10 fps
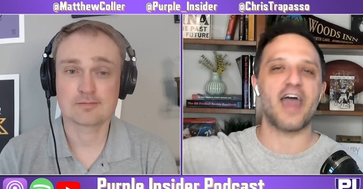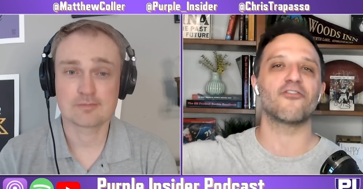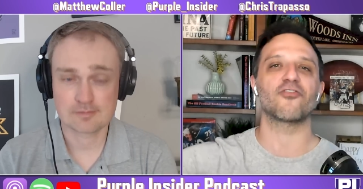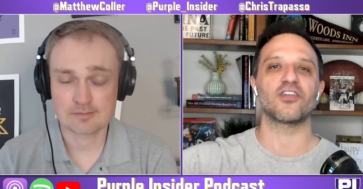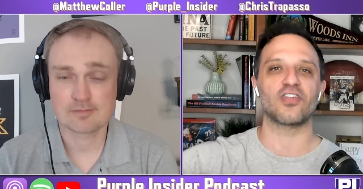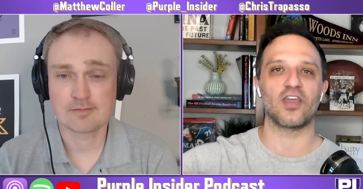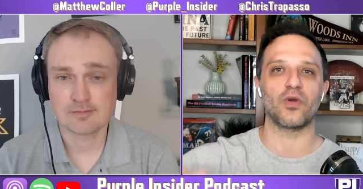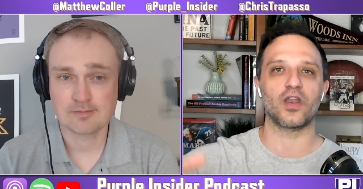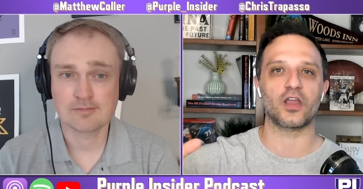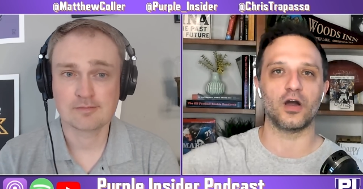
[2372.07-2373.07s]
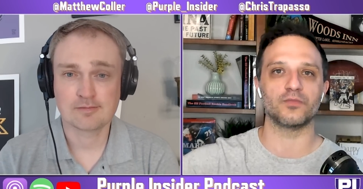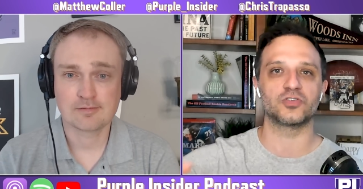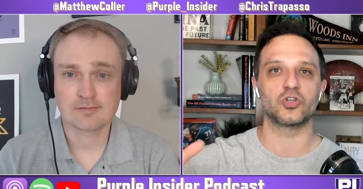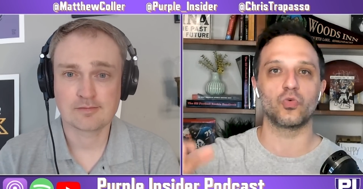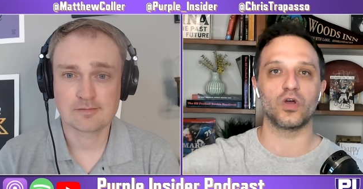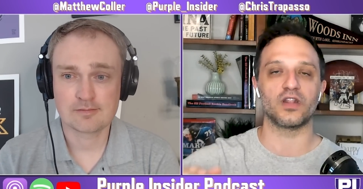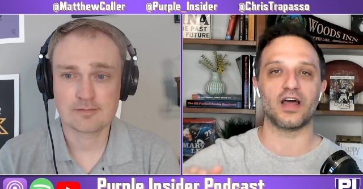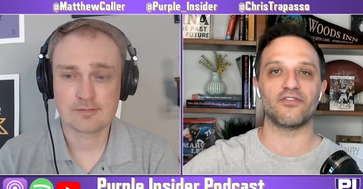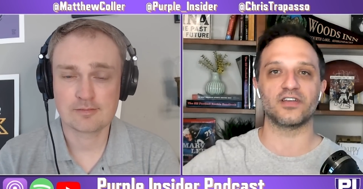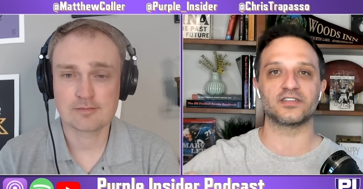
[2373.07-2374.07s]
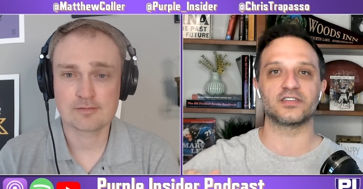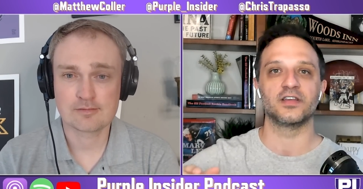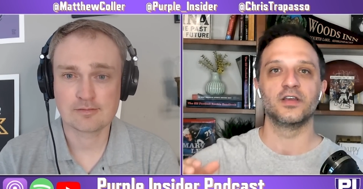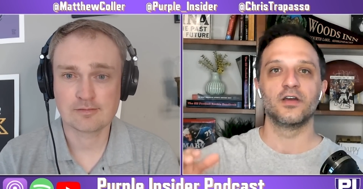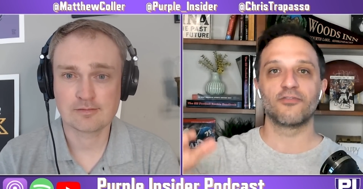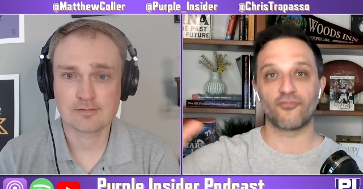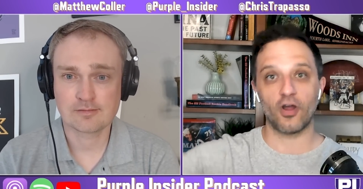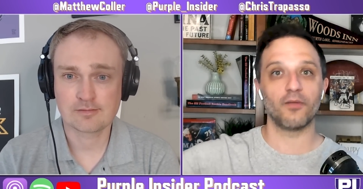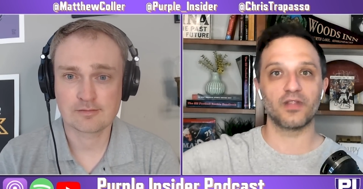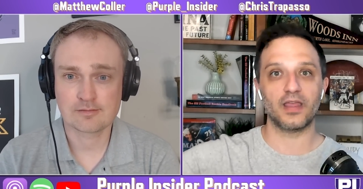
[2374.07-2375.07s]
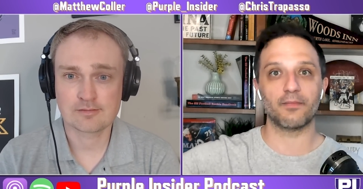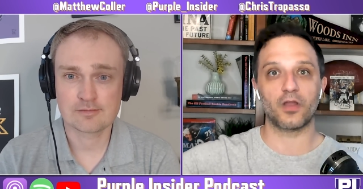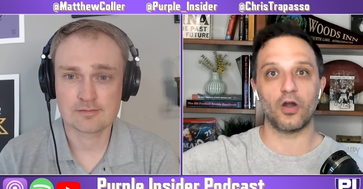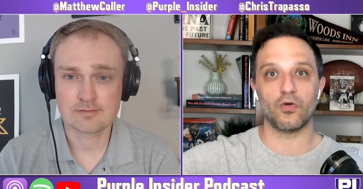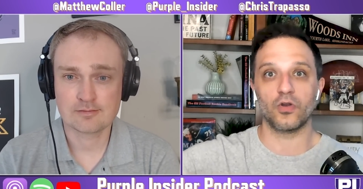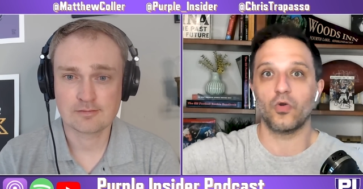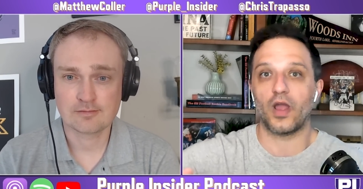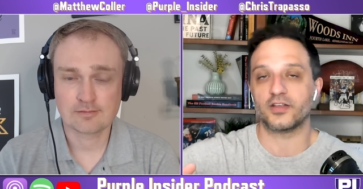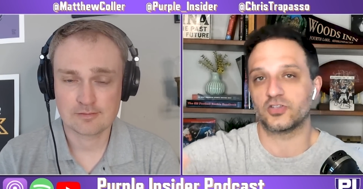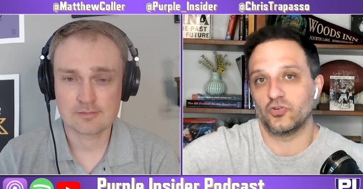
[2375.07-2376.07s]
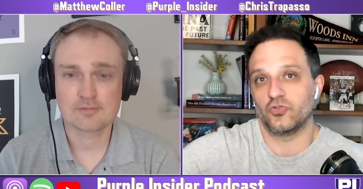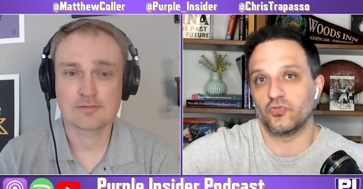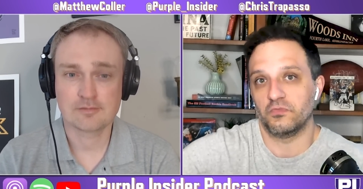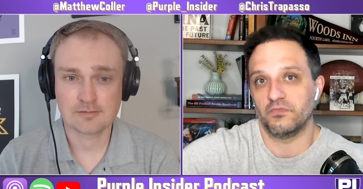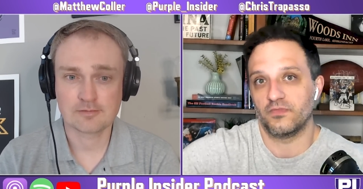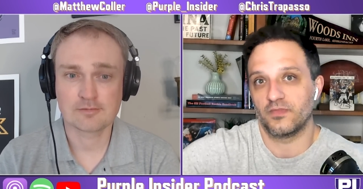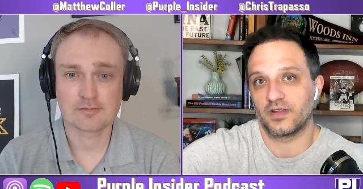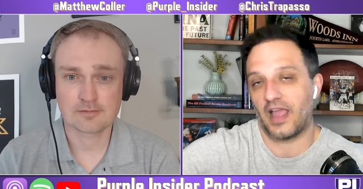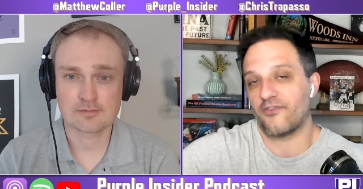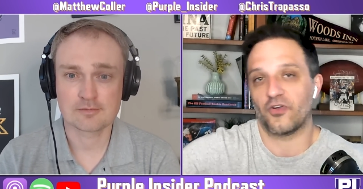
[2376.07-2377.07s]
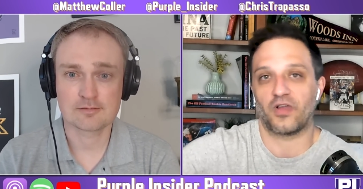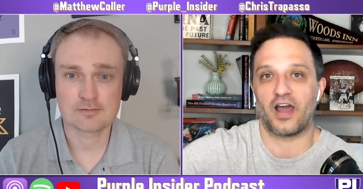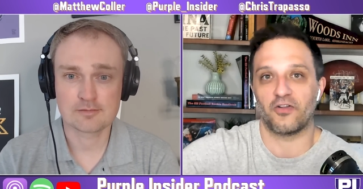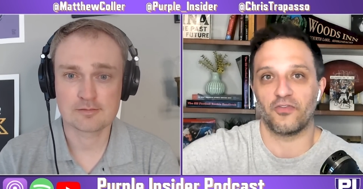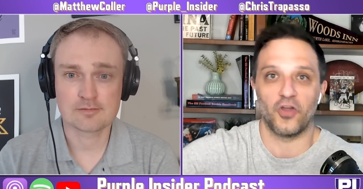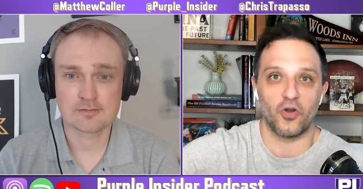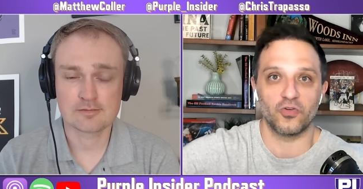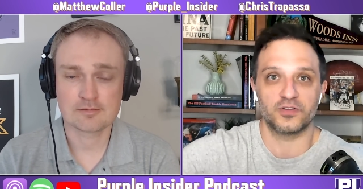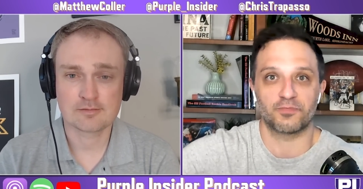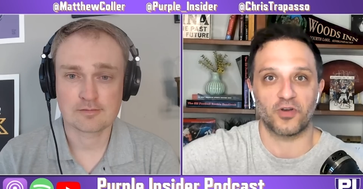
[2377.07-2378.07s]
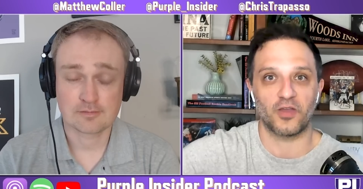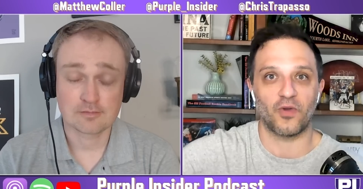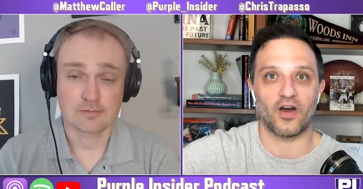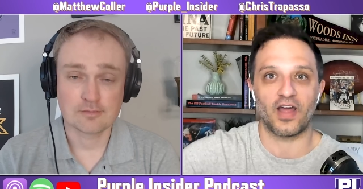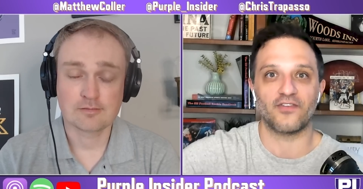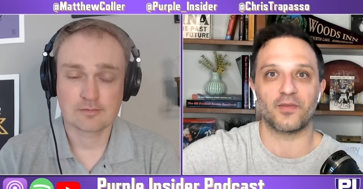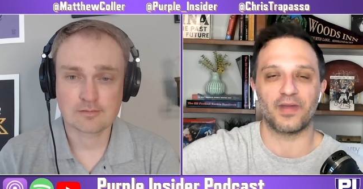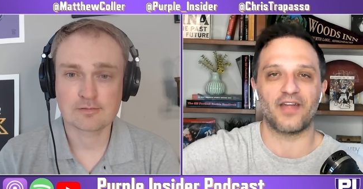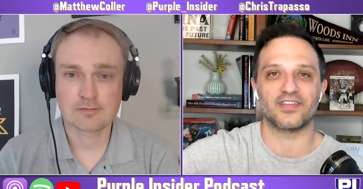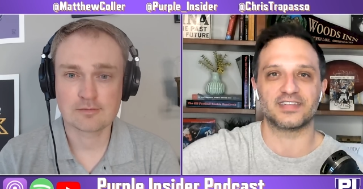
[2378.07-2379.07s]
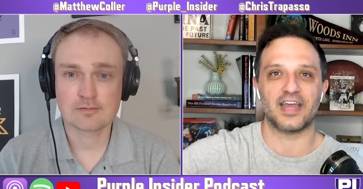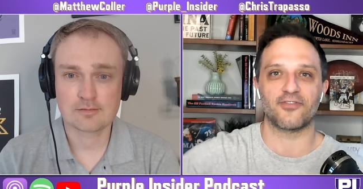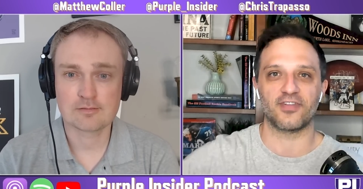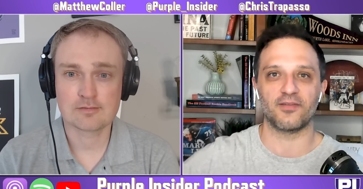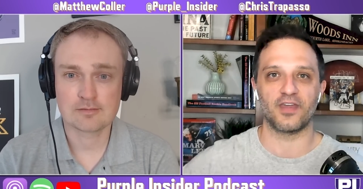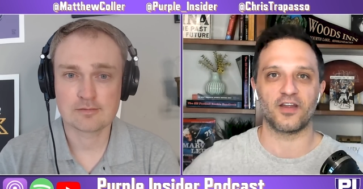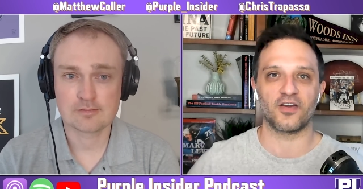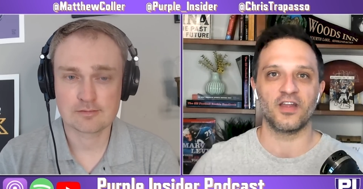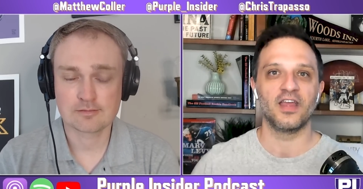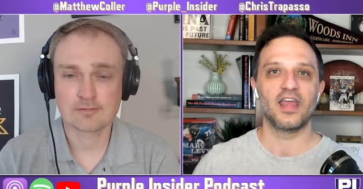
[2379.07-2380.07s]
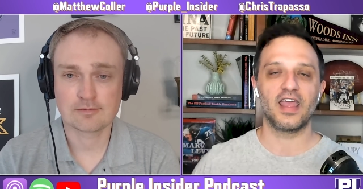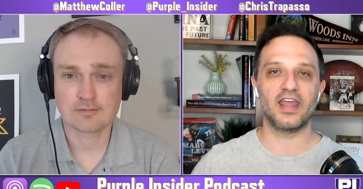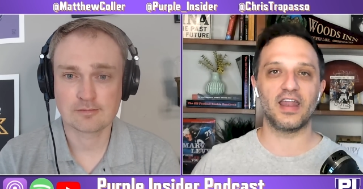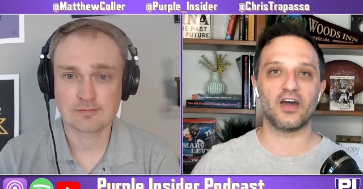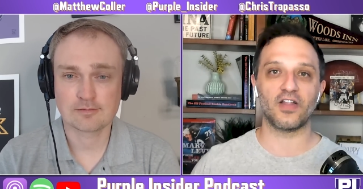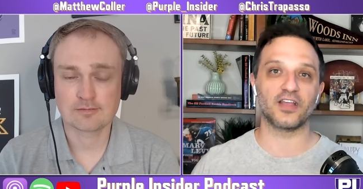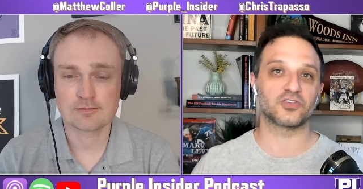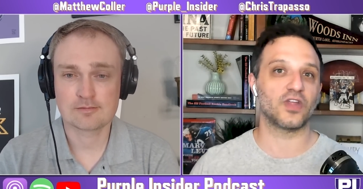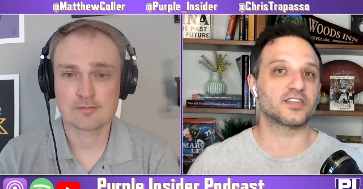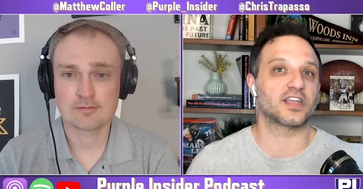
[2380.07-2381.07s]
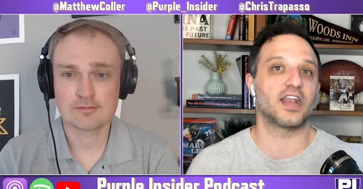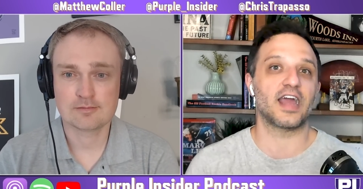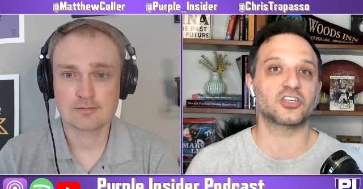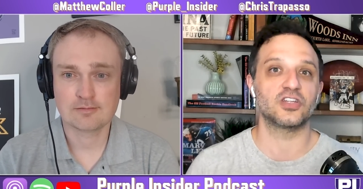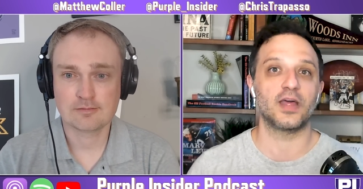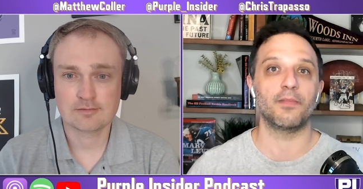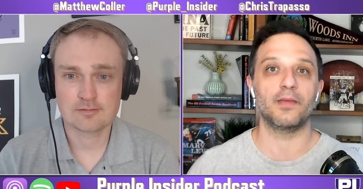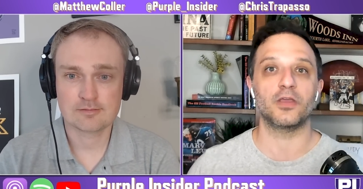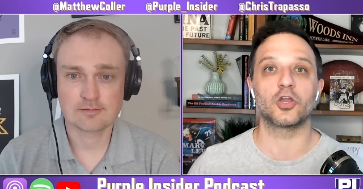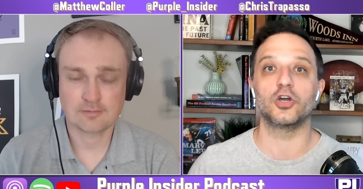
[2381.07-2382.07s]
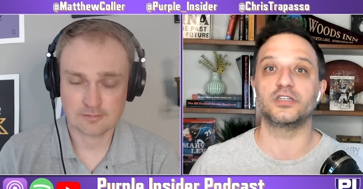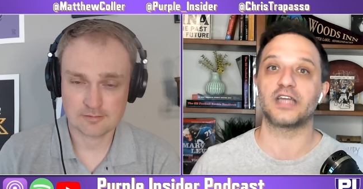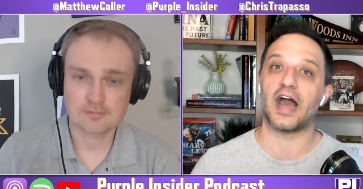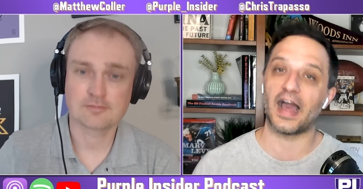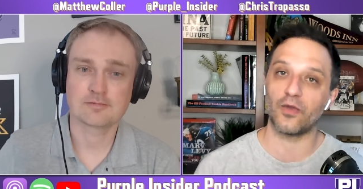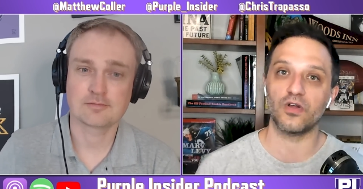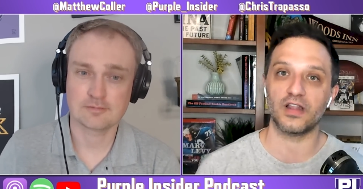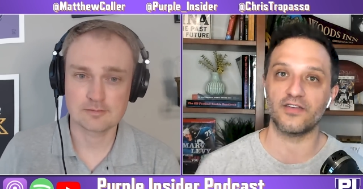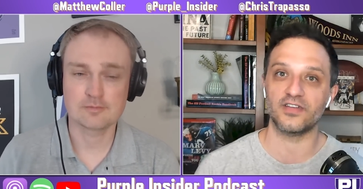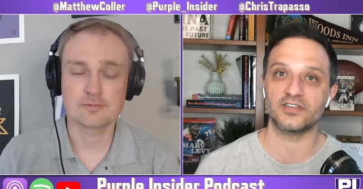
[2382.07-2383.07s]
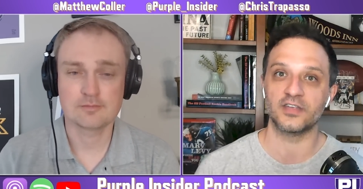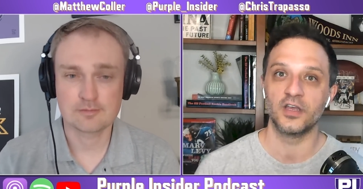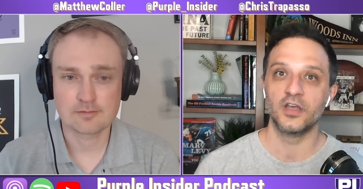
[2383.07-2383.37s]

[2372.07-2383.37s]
Speaker 1: everything when it comes to Will Levis from Liam Coen, who I assume Kevin O'Connell knows pretty well, having been on the staff with him there in LA. So that's a connection that maybe could tie Will Levis